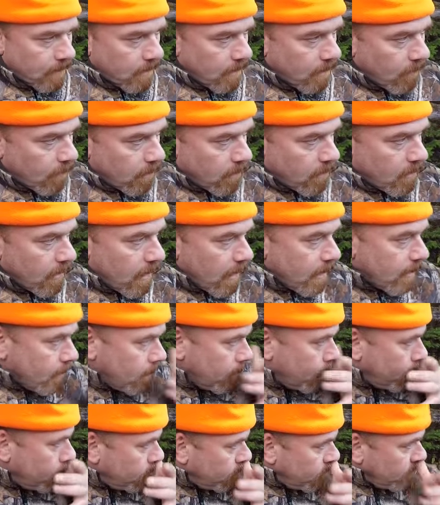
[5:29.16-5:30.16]
And when you get,
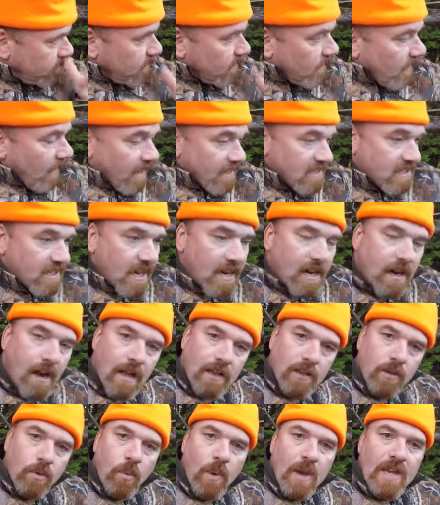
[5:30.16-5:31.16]
I set it
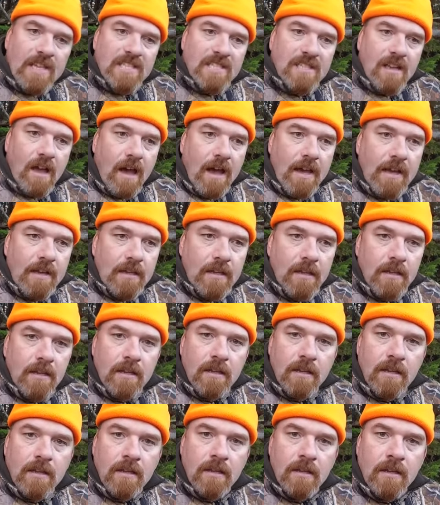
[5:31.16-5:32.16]
on the west side
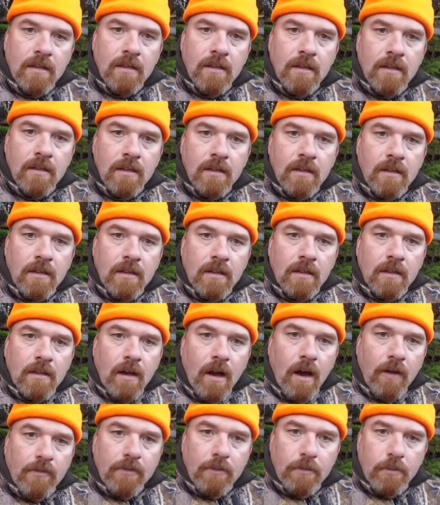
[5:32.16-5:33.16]

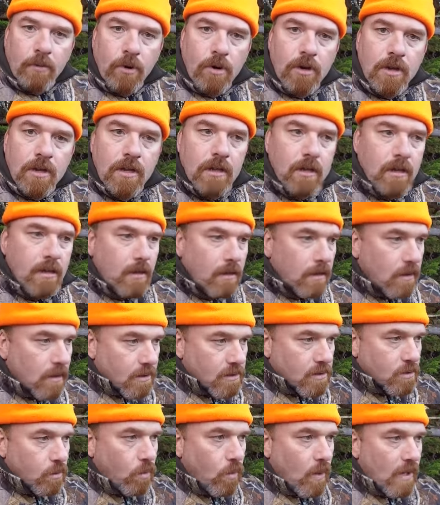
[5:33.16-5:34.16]
of the brook
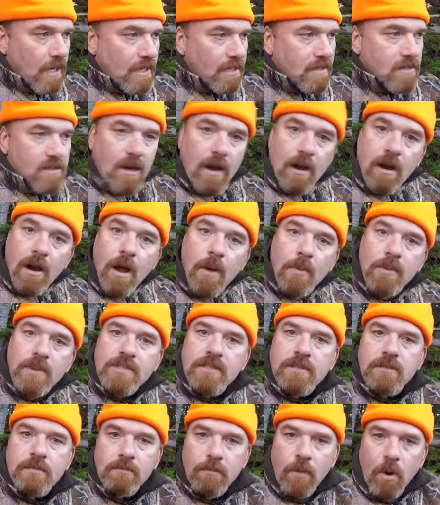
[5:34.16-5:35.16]
because the winds are
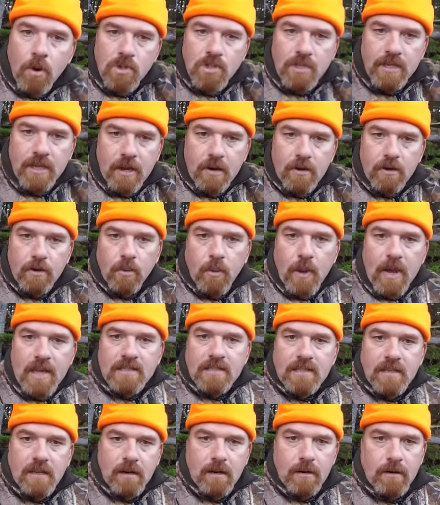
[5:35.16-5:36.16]
always mostly out of the
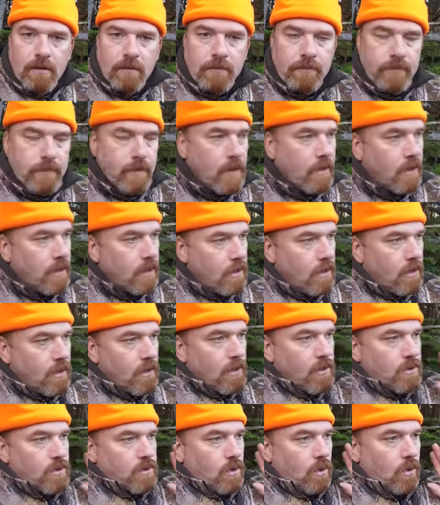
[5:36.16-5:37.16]
west here.
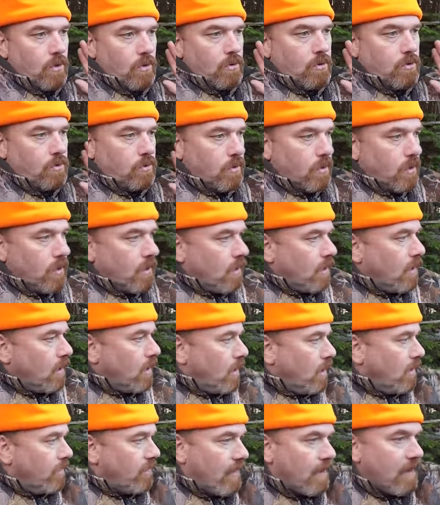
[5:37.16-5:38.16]
So
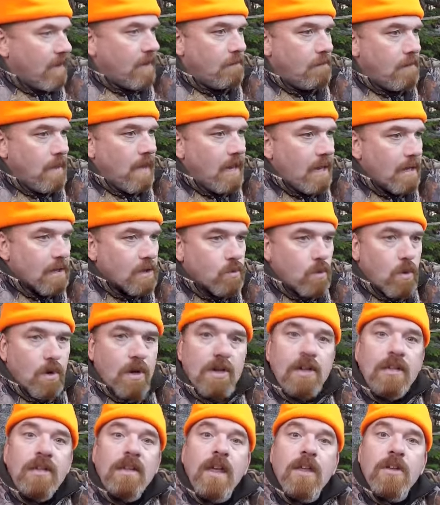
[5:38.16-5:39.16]
if any mink is
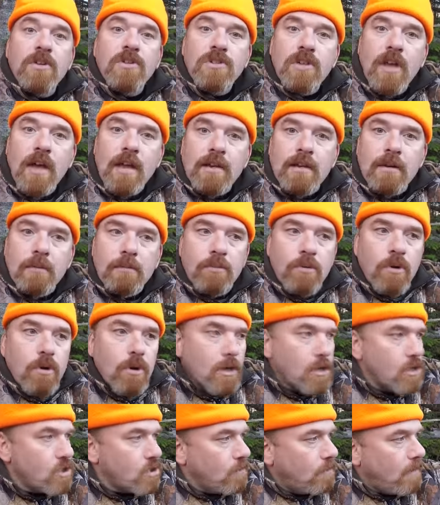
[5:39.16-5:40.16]
working the other side of the
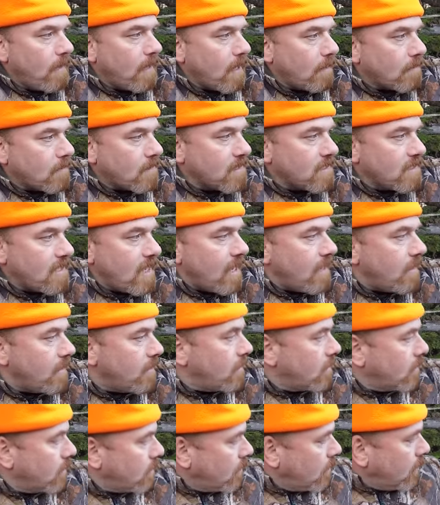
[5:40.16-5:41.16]
brook, it should pick up the scent,
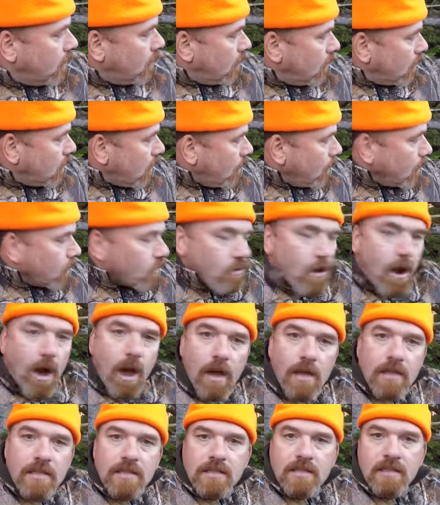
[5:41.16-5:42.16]
come
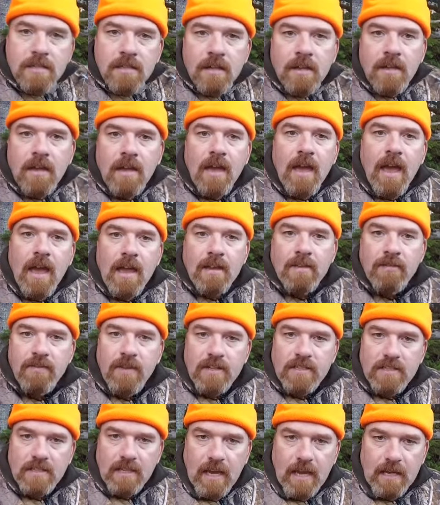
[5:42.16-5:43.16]
across, and
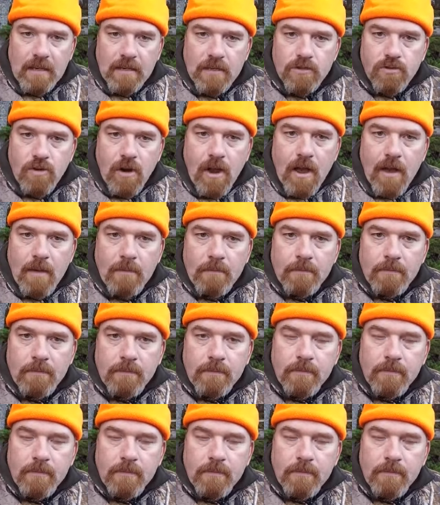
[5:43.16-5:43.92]
investigate the trap.